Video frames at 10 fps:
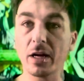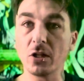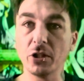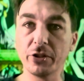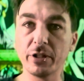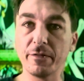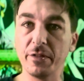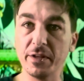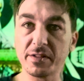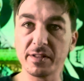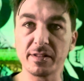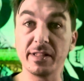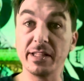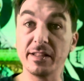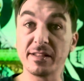clear if this is
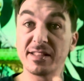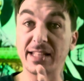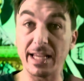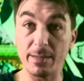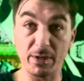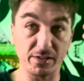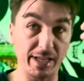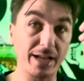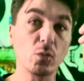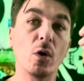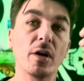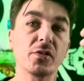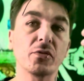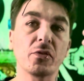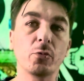the same exact
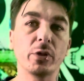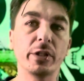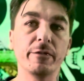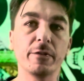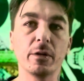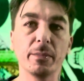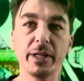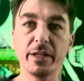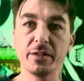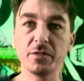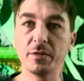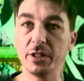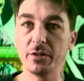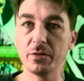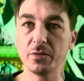WASR3 from his
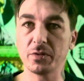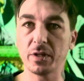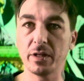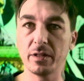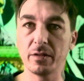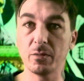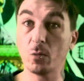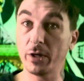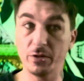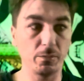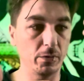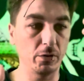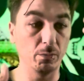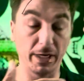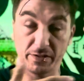videos where you
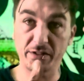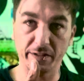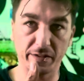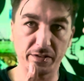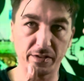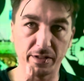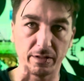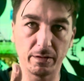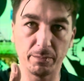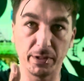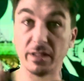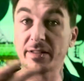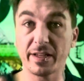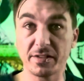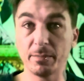might have seen this thing being
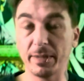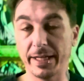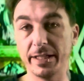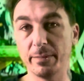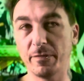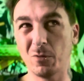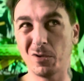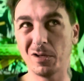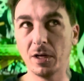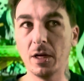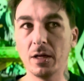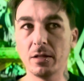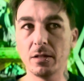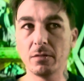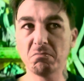tested by him for
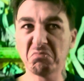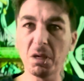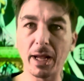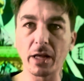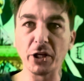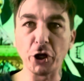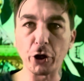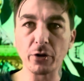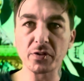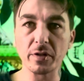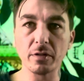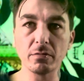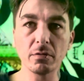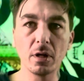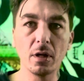about a year or
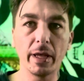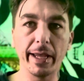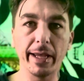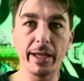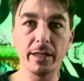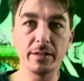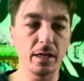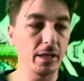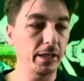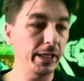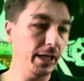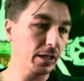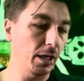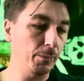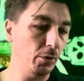so. And he had a
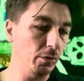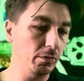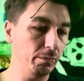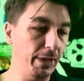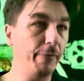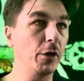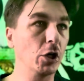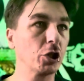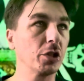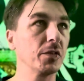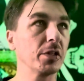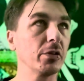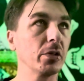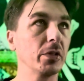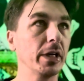couple malfunctions
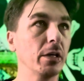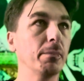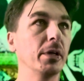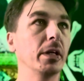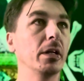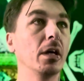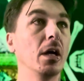here and there, but,